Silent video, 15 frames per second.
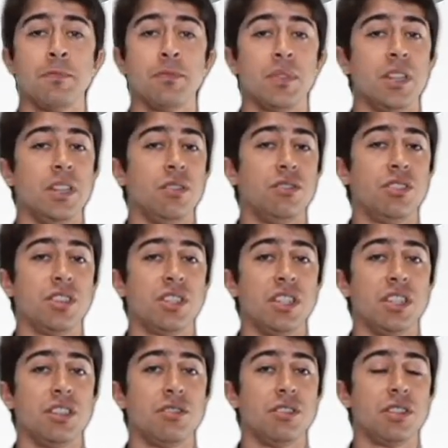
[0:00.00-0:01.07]
You just need
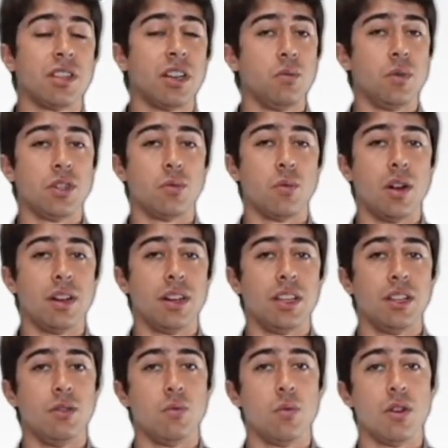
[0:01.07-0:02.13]
to decide which one
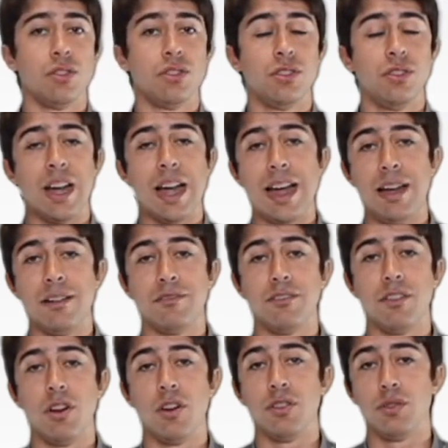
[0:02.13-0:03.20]
you want to have
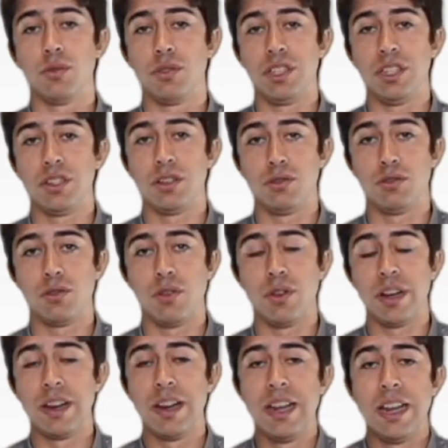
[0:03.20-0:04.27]
on your detailed drawing.
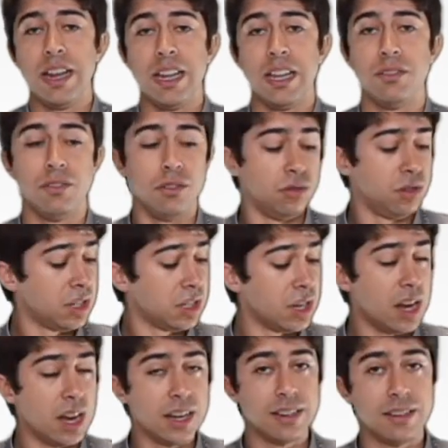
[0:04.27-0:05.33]
If you
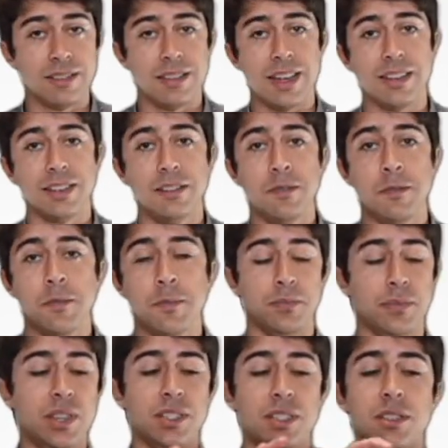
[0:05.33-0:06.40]
decide that
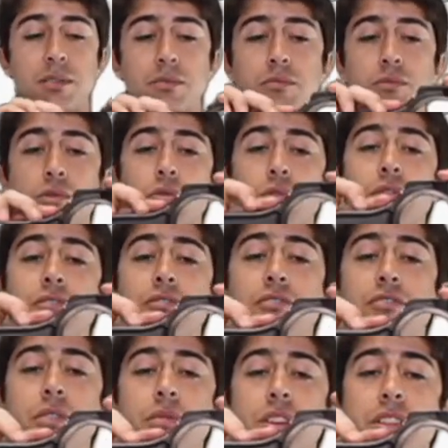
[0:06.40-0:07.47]
this sort of
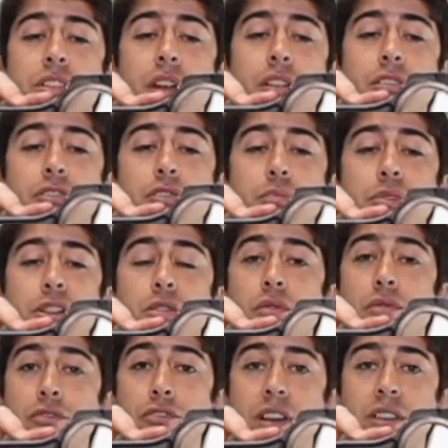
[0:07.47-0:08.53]
view is going to be your
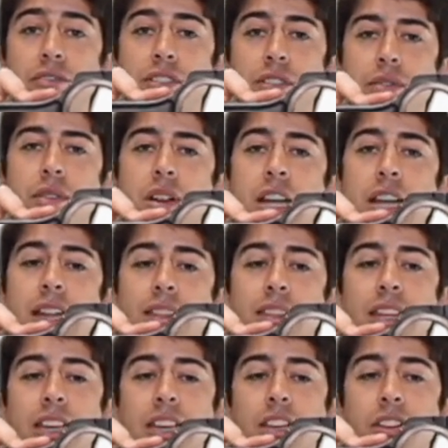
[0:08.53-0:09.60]
front view,
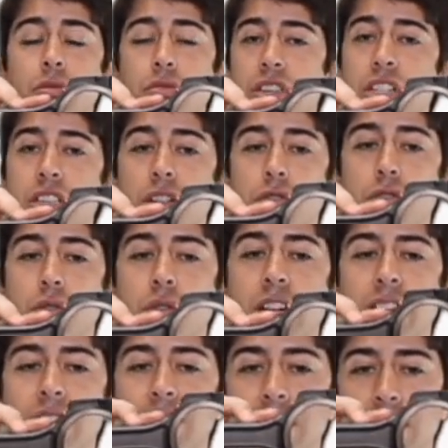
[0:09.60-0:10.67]
then in your detailed drawing,
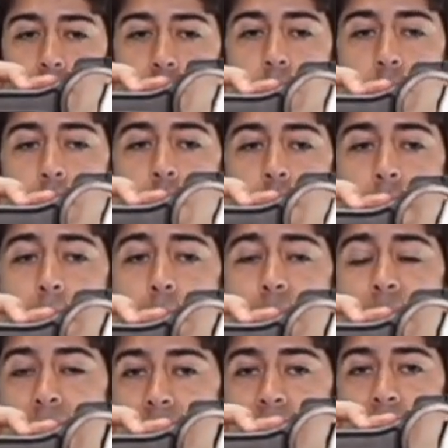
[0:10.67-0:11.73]
this will come up
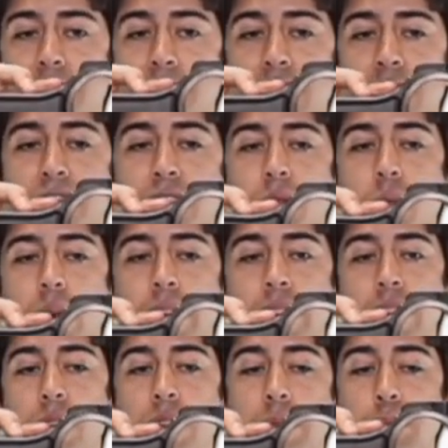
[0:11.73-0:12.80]
as a front view where you
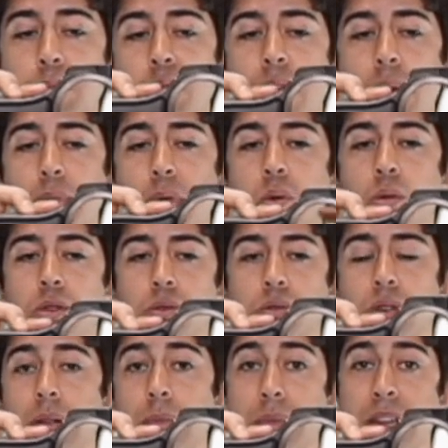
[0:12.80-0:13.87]
can put up all your
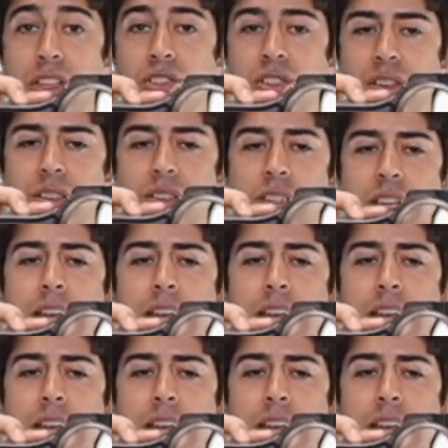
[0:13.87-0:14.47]
dimensions.